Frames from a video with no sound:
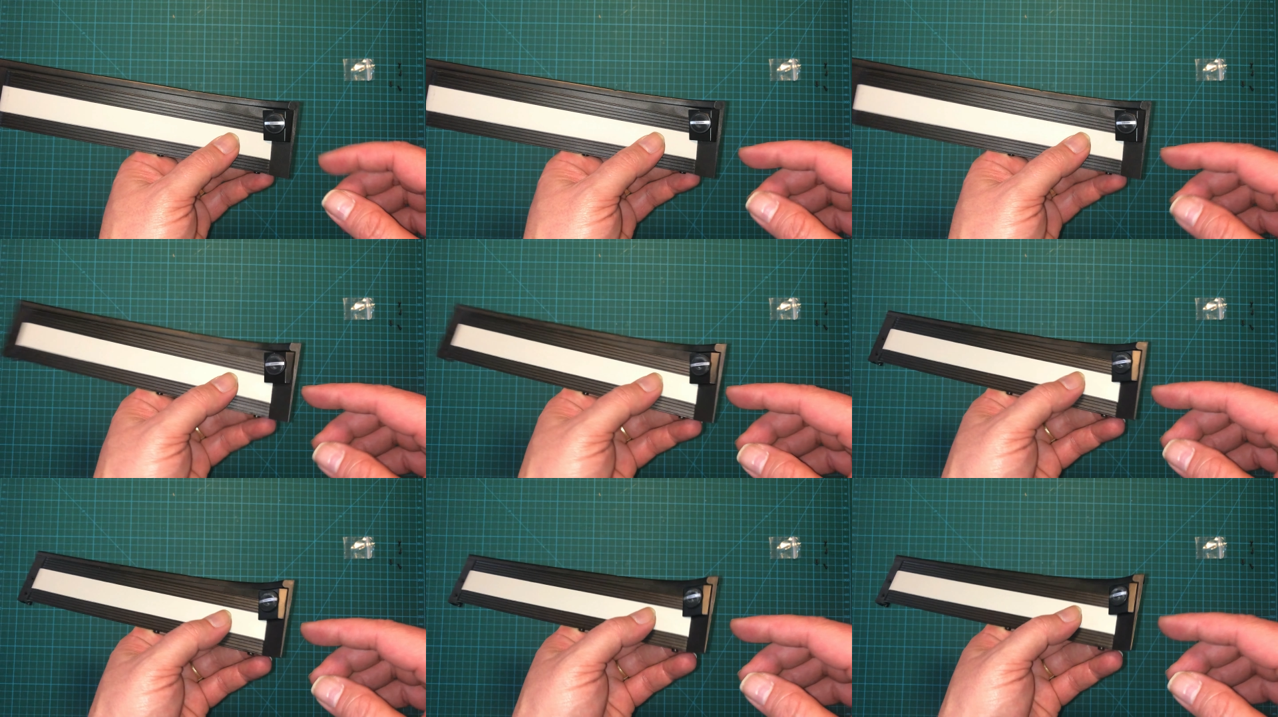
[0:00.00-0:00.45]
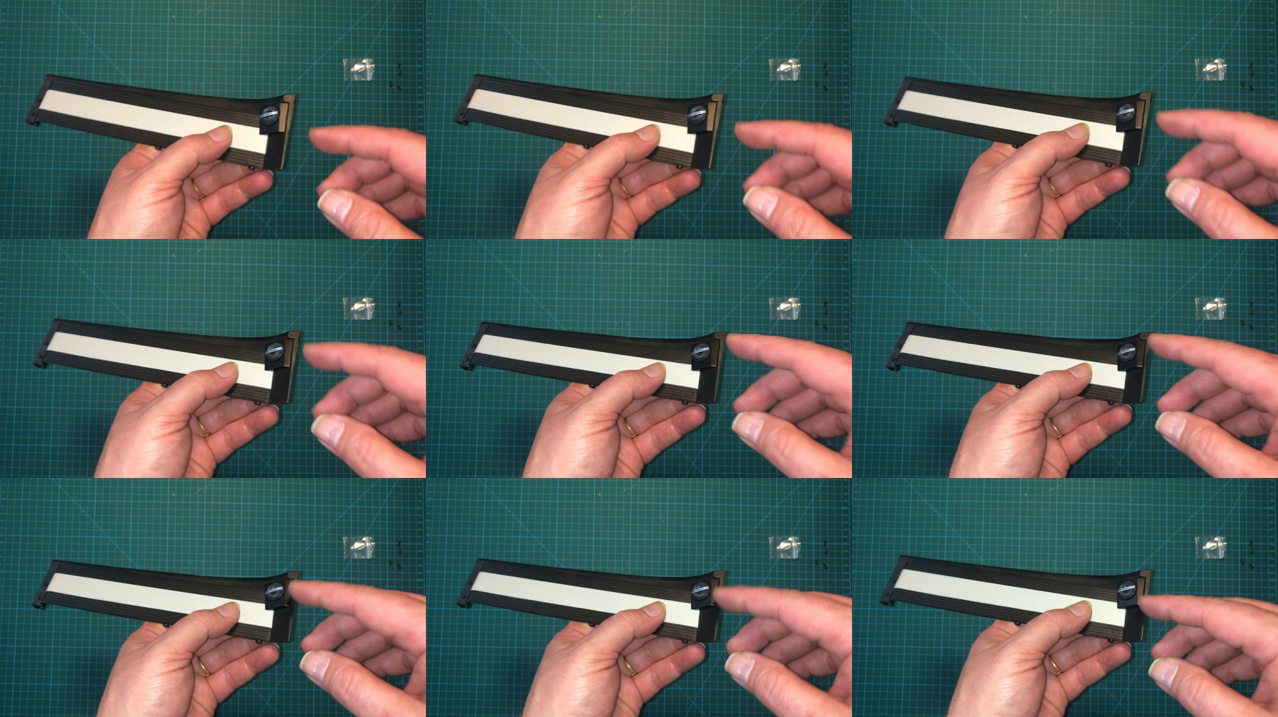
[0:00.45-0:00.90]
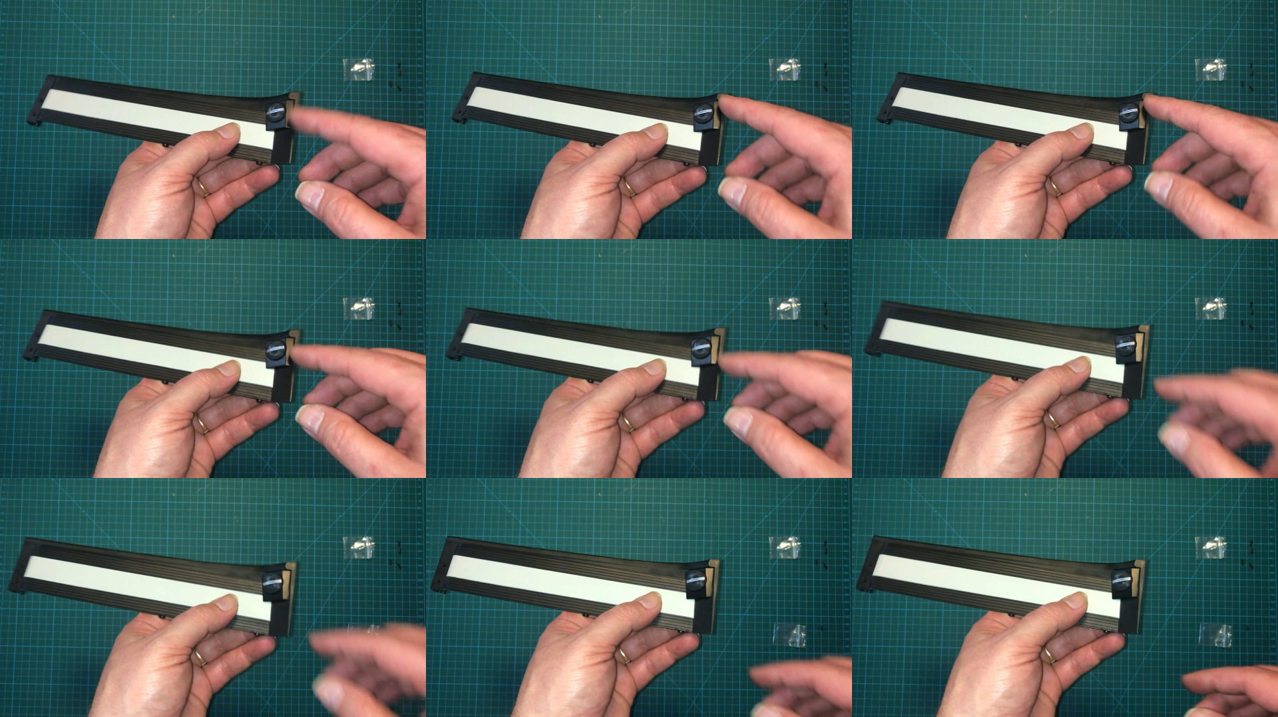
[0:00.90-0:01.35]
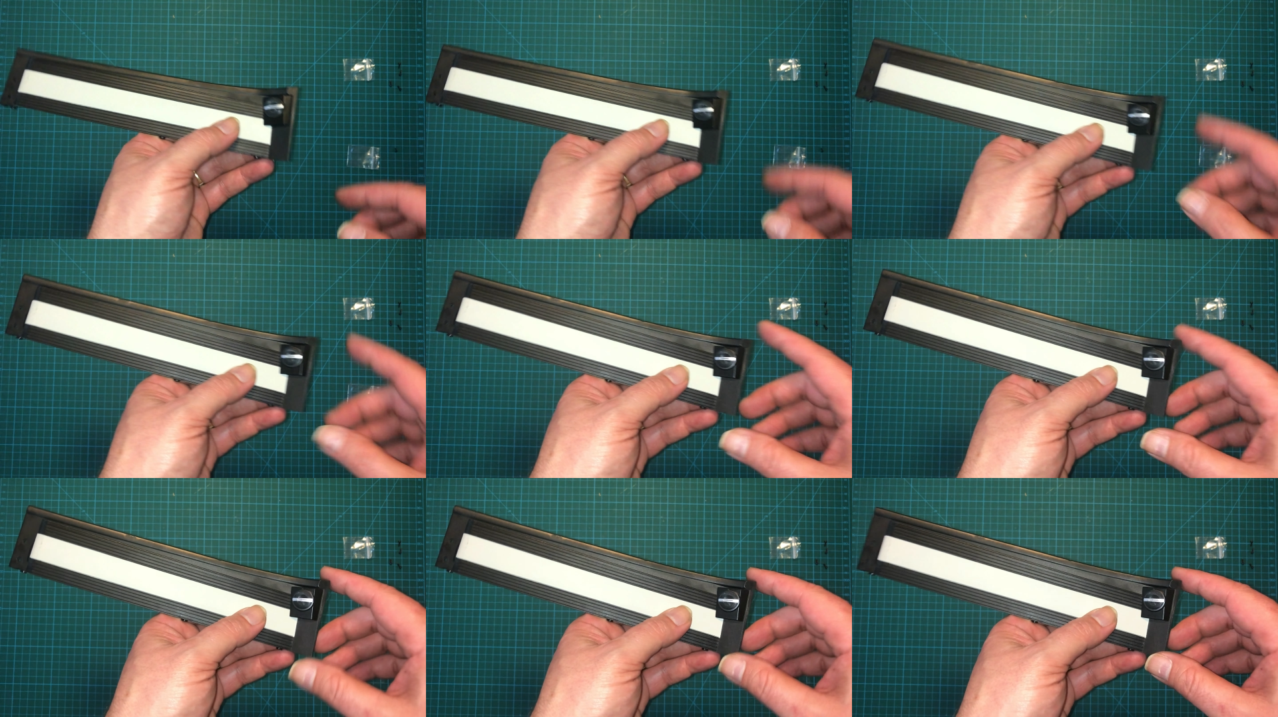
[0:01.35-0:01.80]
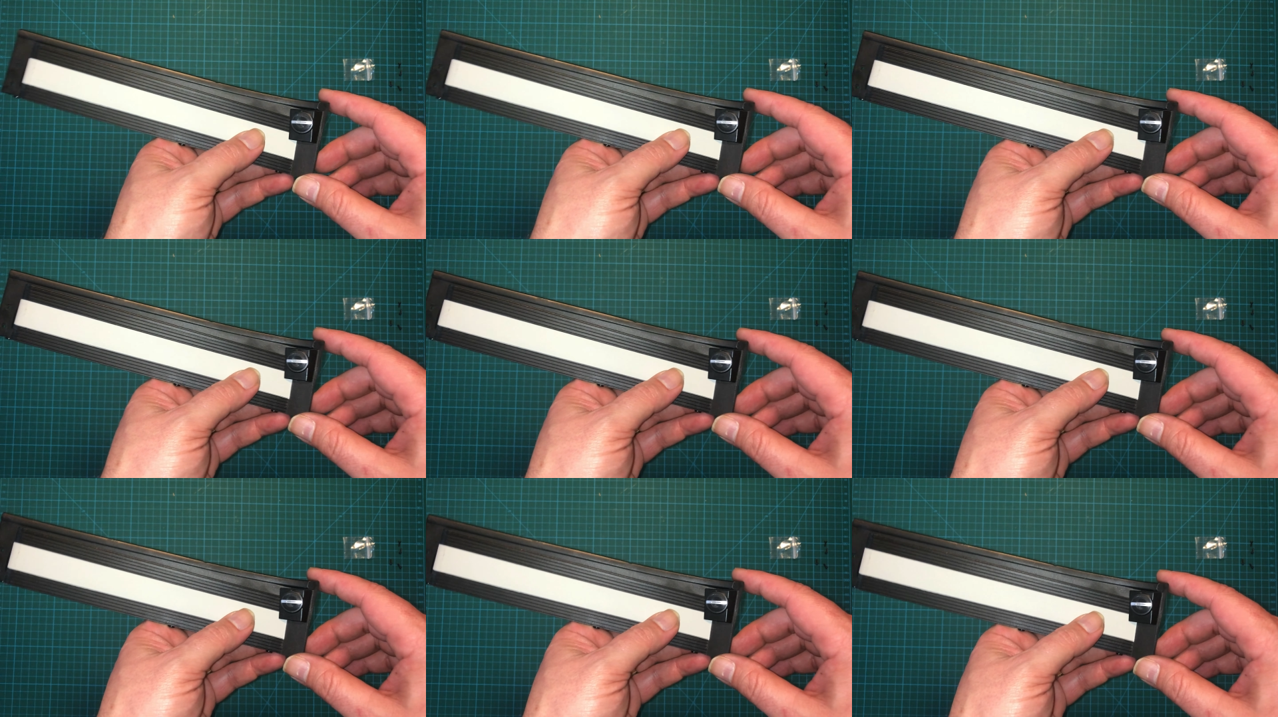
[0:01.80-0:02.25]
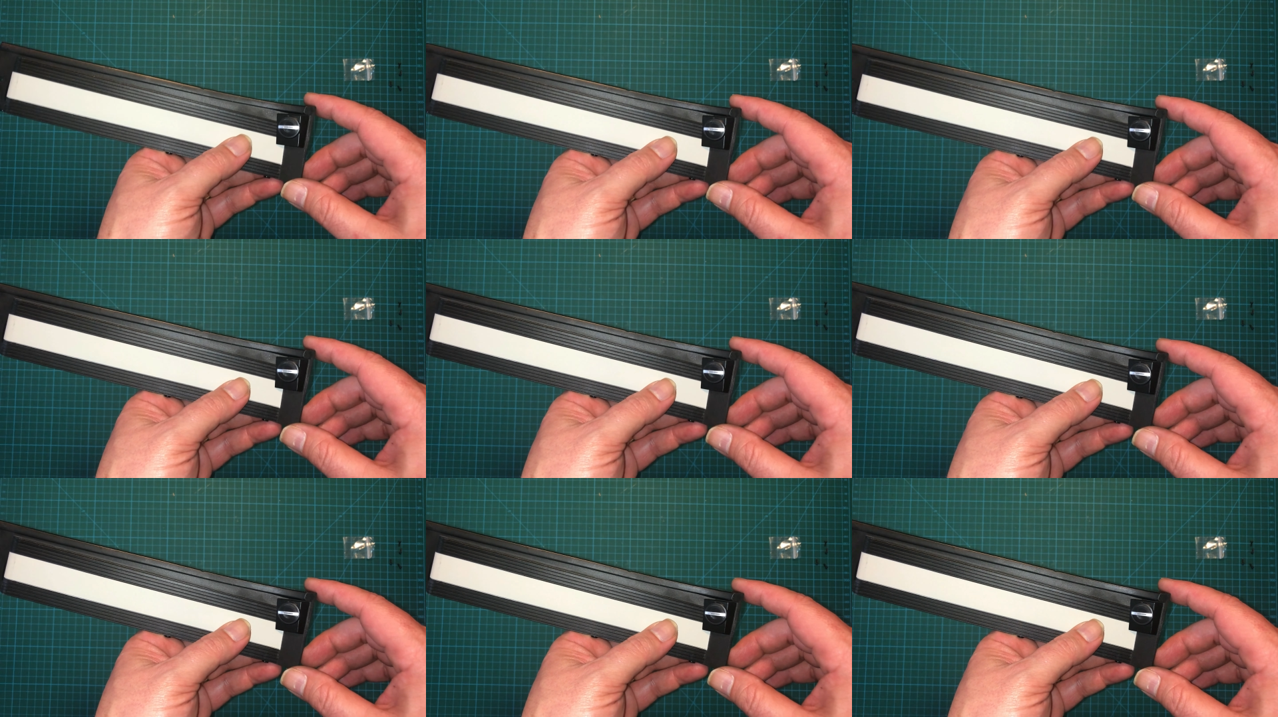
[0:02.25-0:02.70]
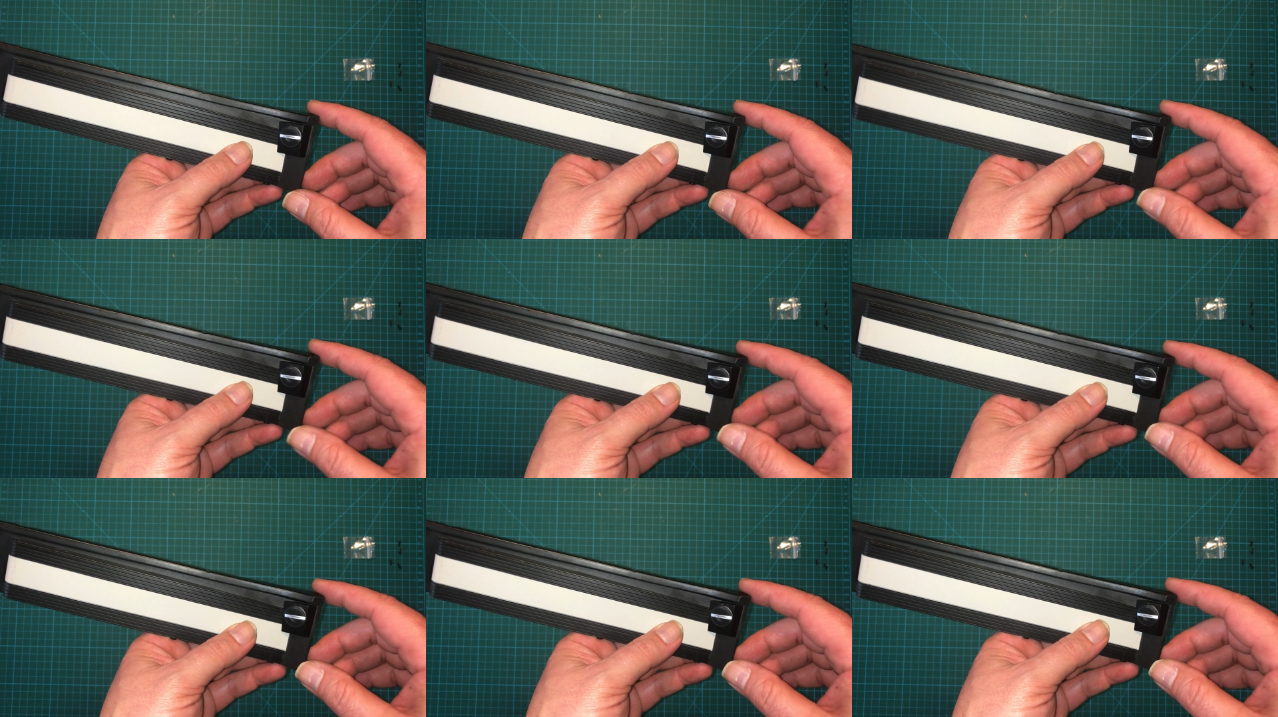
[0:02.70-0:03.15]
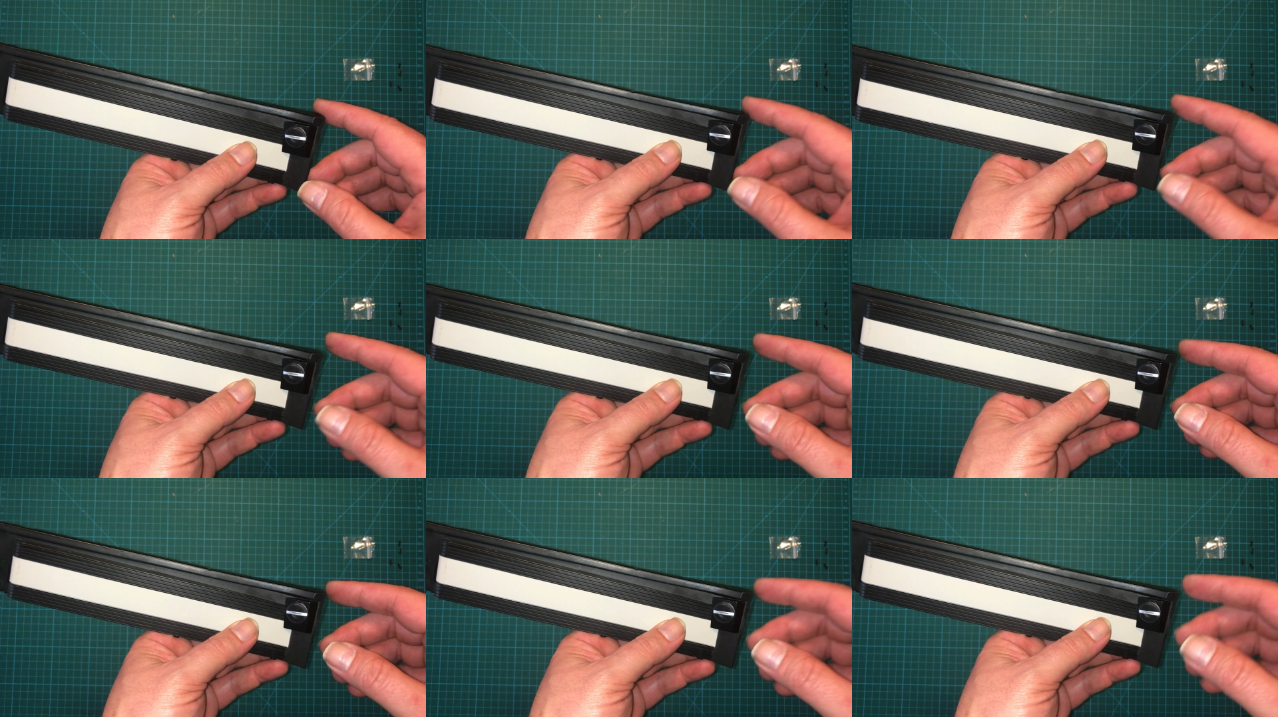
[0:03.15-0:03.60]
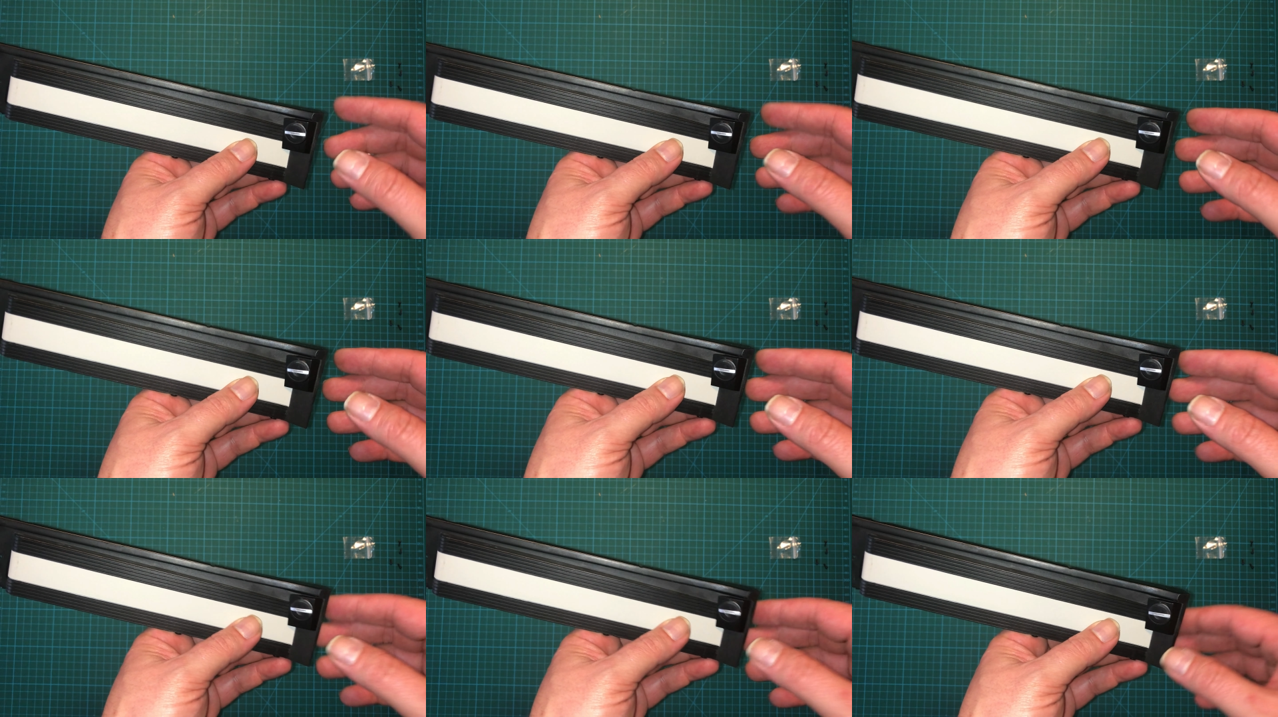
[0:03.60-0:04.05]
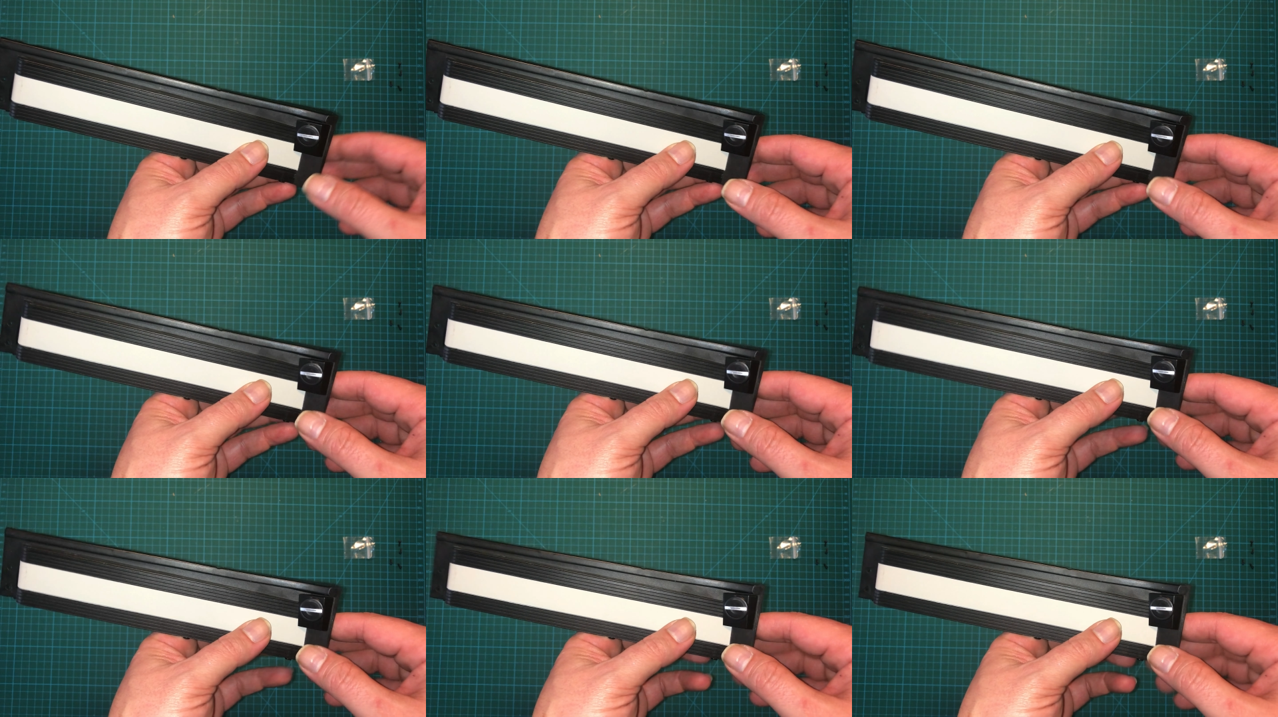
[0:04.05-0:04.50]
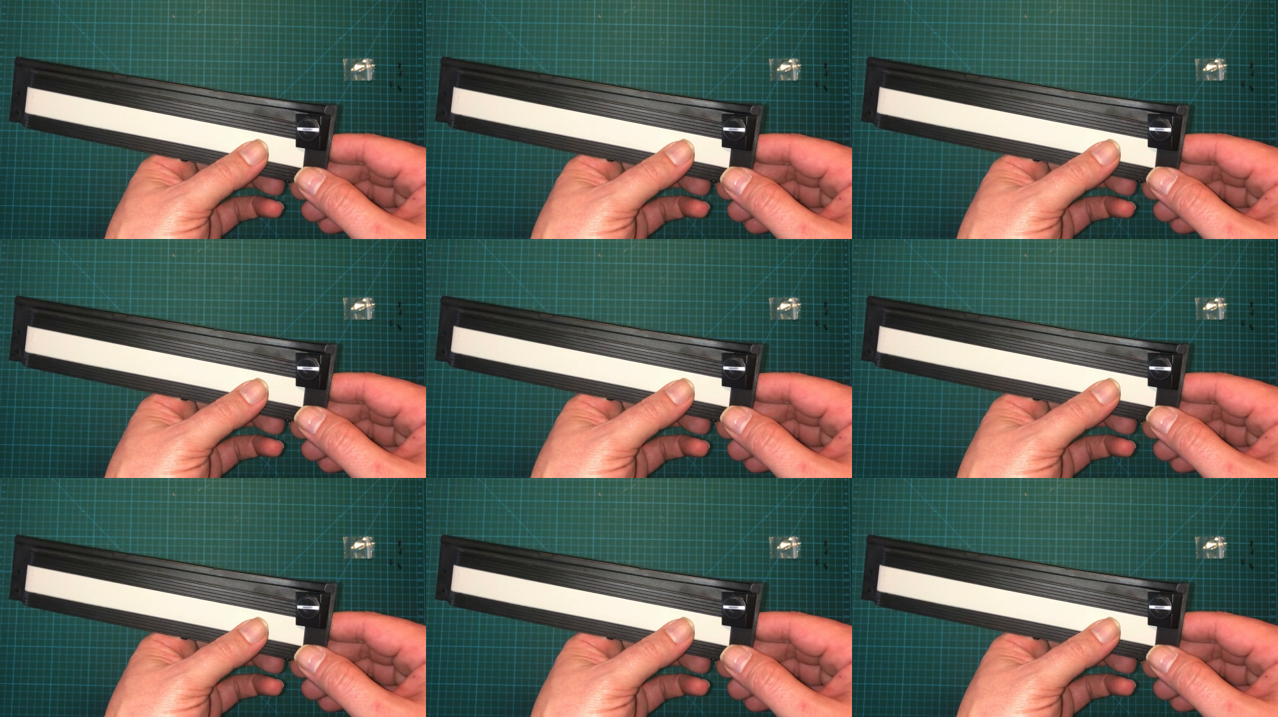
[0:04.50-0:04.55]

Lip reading: [unreadable: no face in view]